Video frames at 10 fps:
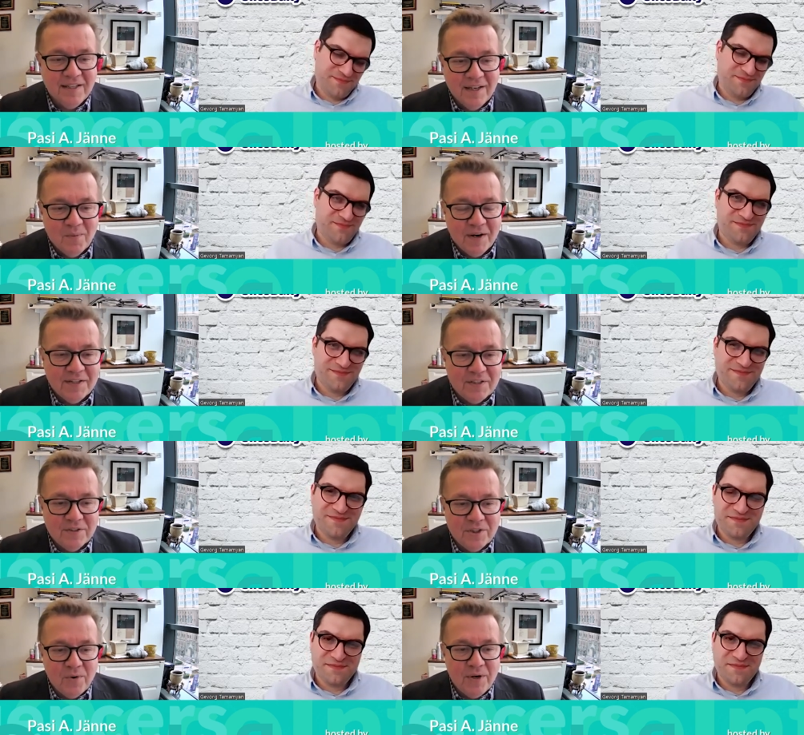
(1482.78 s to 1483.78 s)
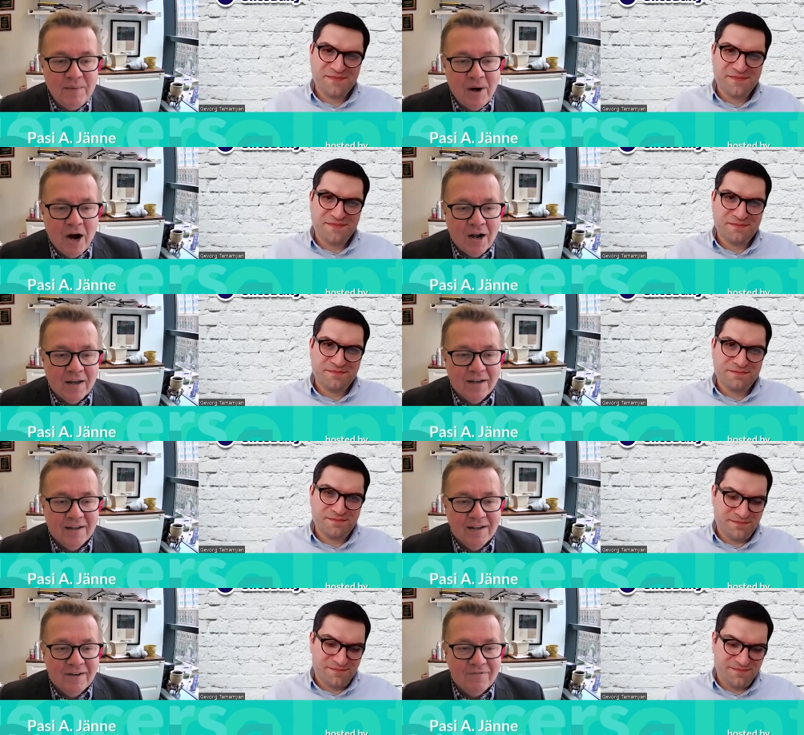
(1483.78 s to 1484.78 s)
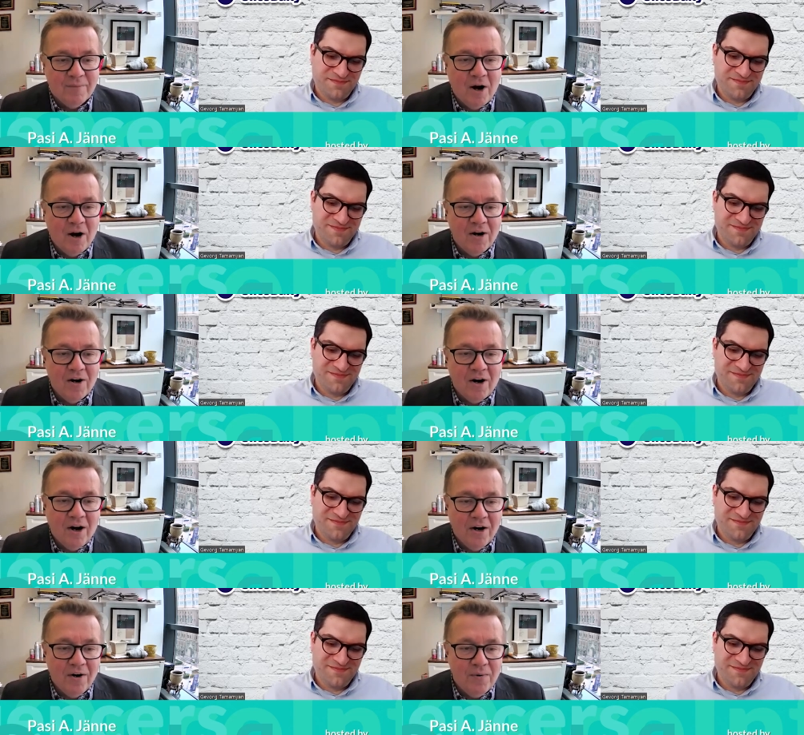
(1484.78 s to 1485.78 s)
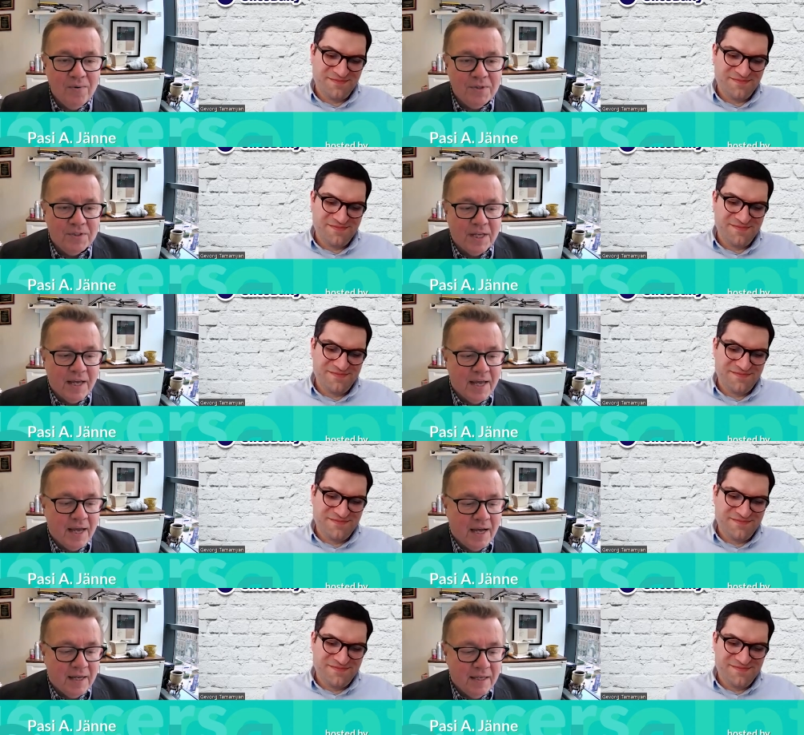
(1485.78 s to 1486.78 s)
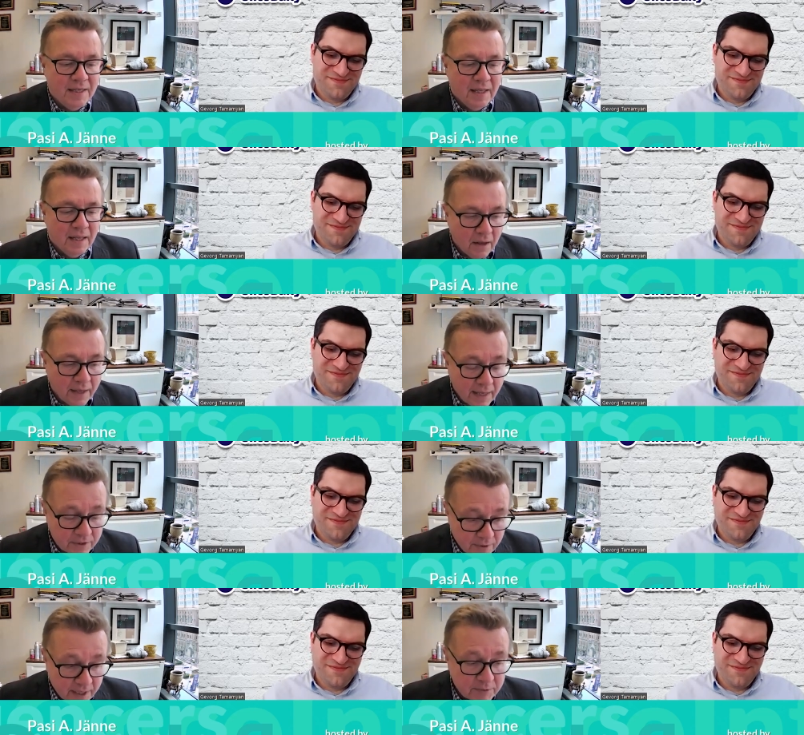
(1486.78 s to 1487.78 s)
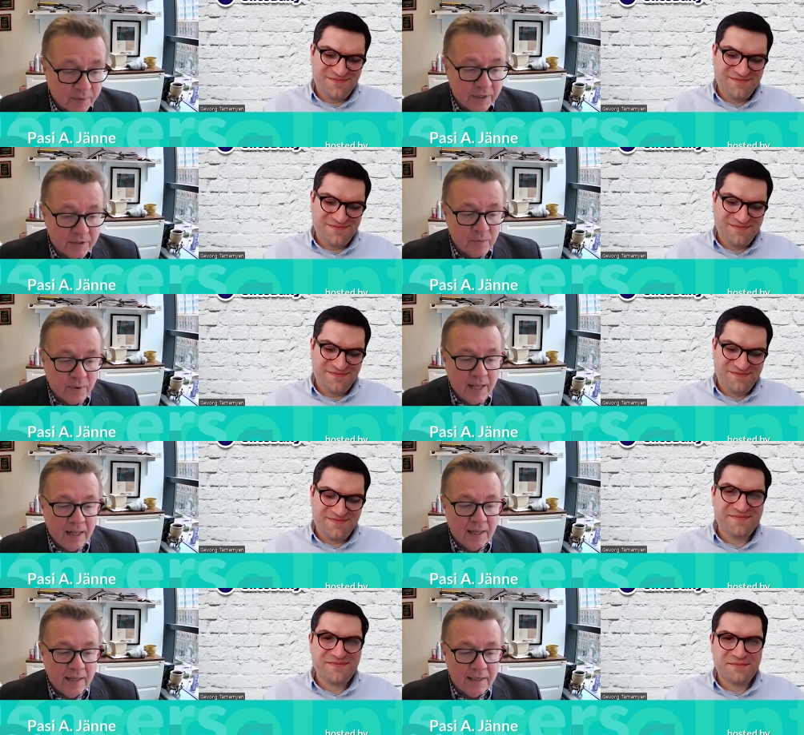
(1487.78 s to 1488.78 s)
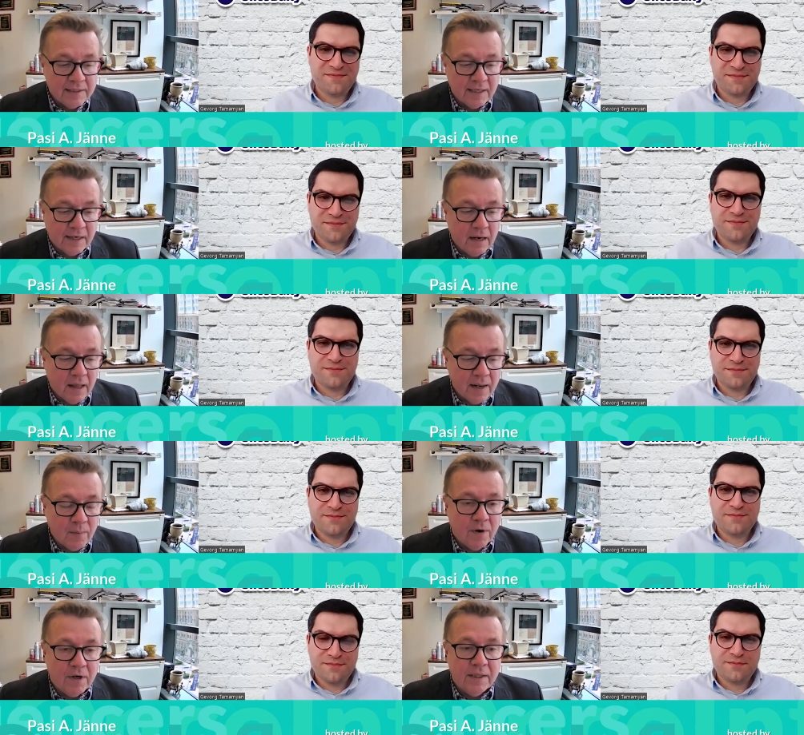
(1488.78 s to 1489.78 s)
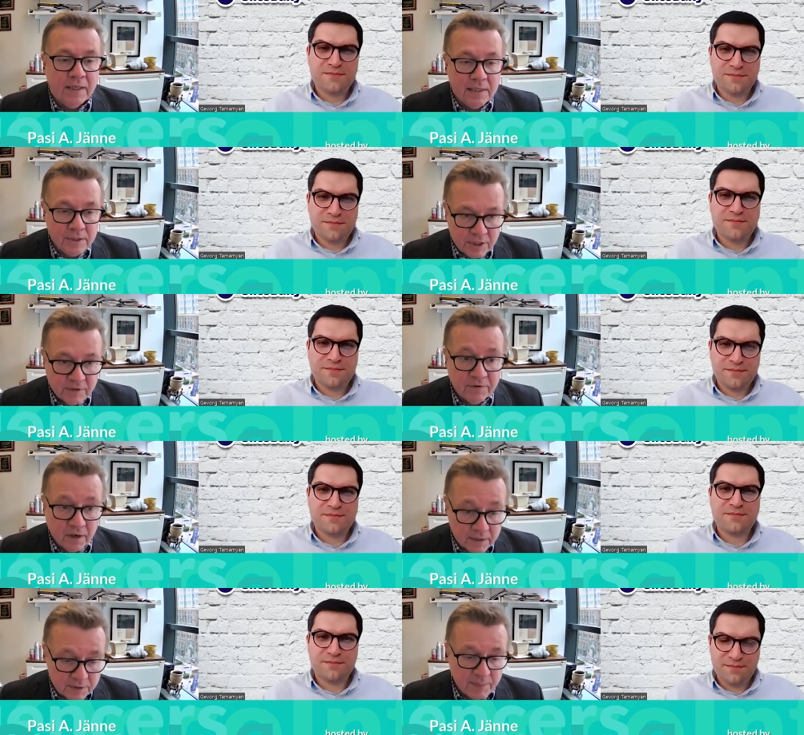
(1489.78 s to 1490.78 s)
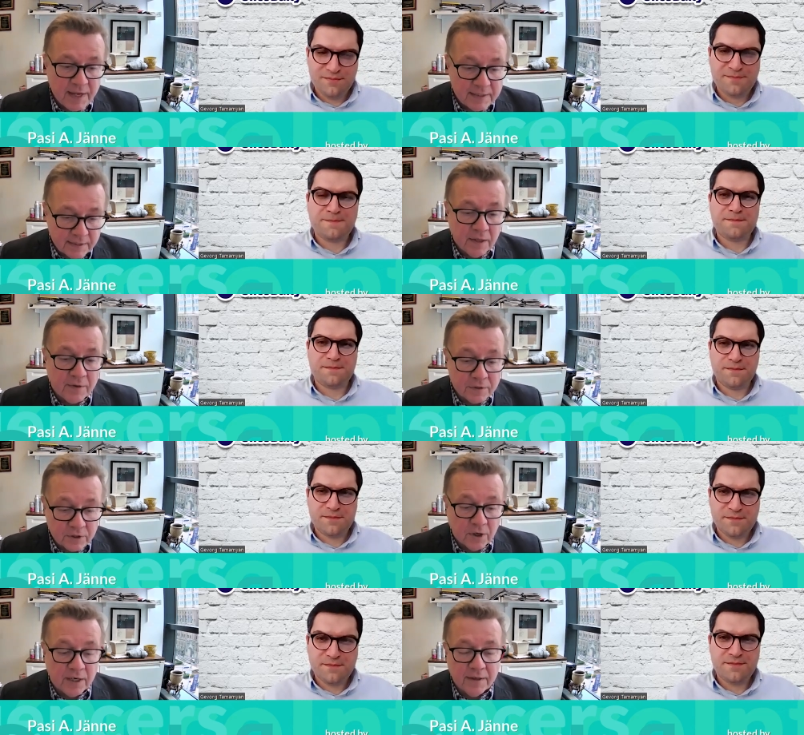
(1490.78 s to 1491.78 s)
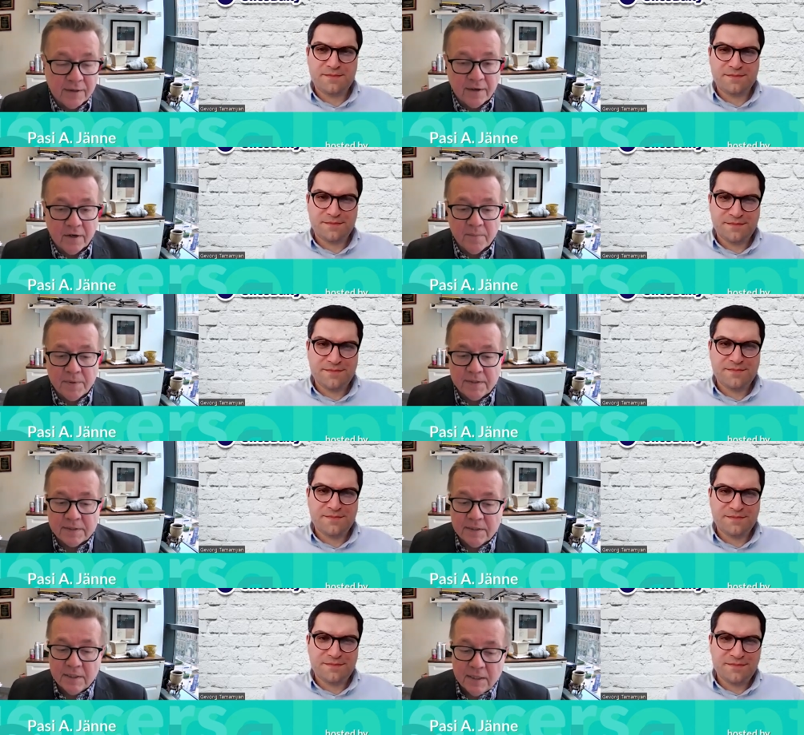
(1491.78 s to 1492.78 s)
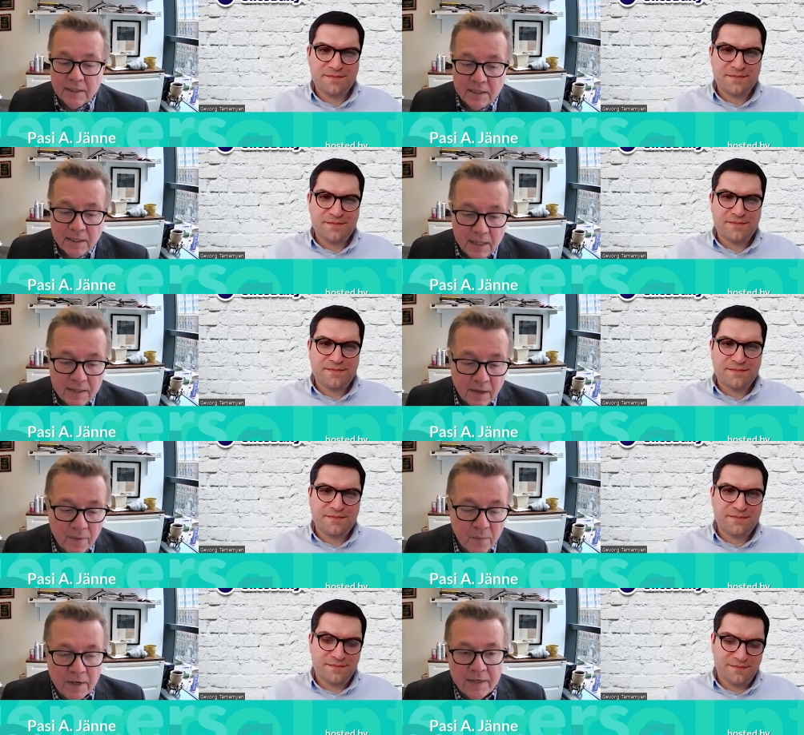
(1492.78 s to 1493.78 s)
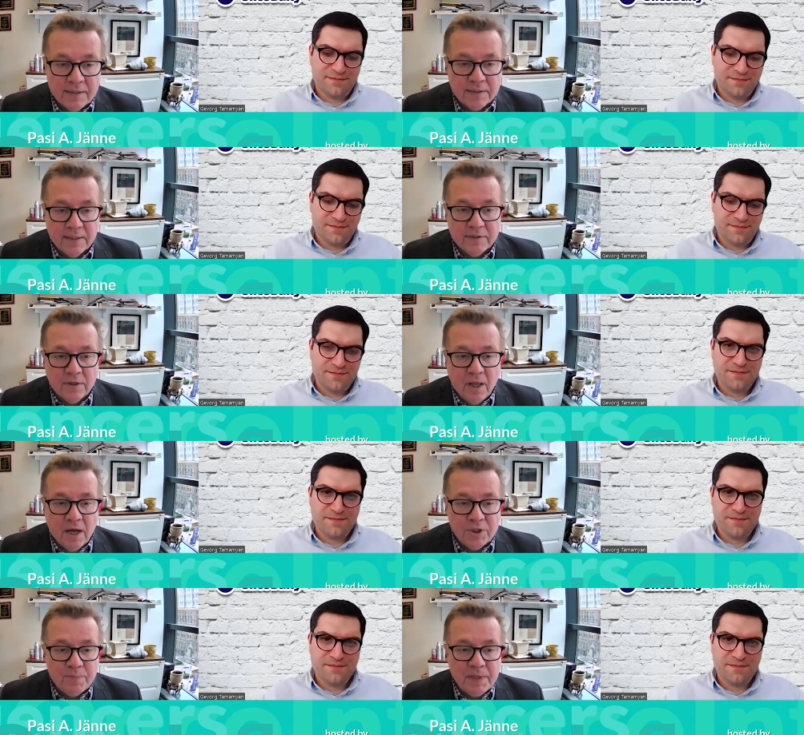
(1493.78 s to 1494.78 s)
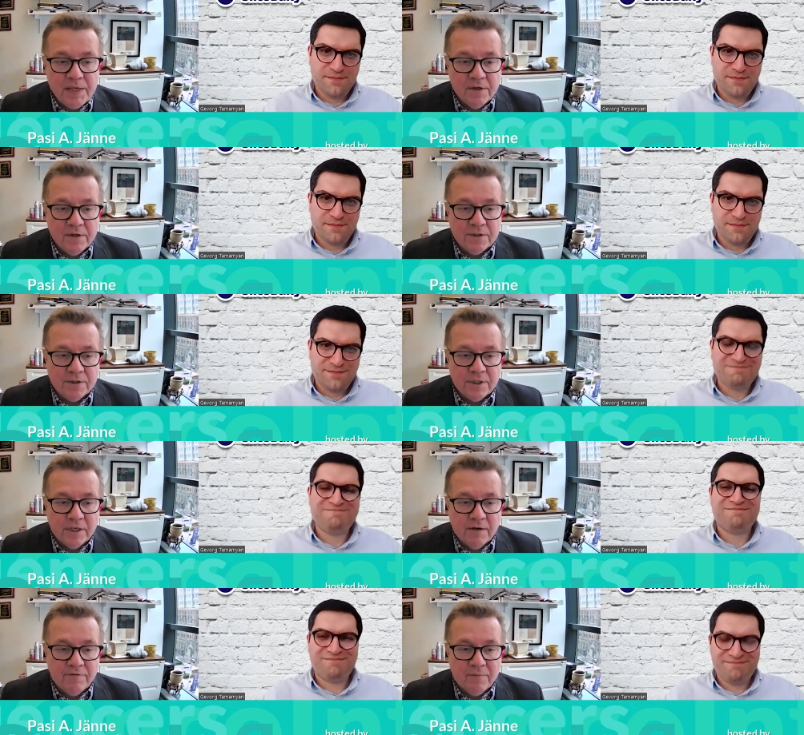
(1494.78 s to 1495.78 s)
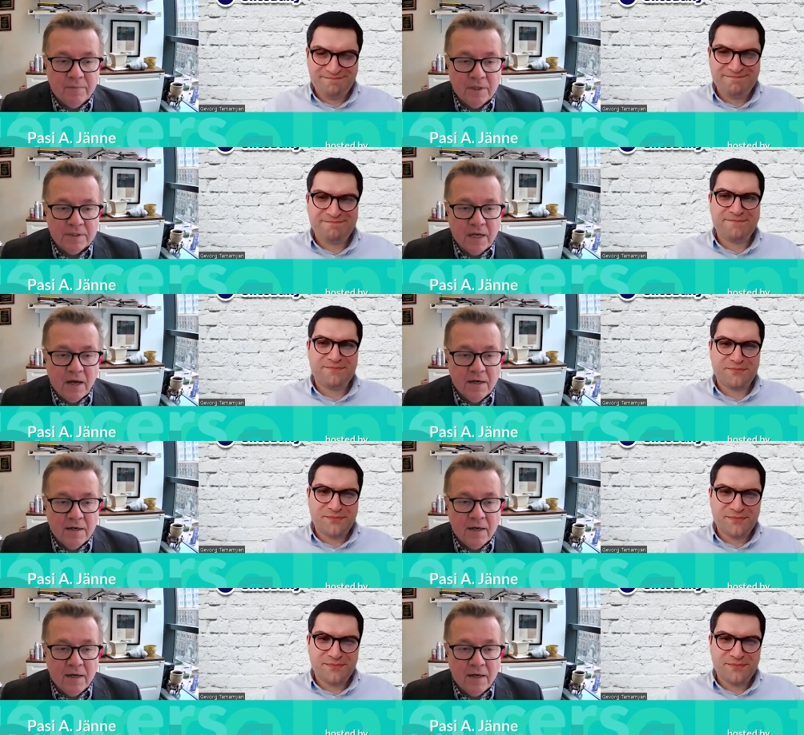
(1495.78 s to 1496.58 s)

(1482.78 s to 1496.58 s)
Speaker 1: one is Tony Mok from Hong Kong, who is a uh, lung cancer expert as well, and has done a lot of work in the EGFR space and other targeted therapies. And the other one is uh, Solange Peters uh, from Lausanne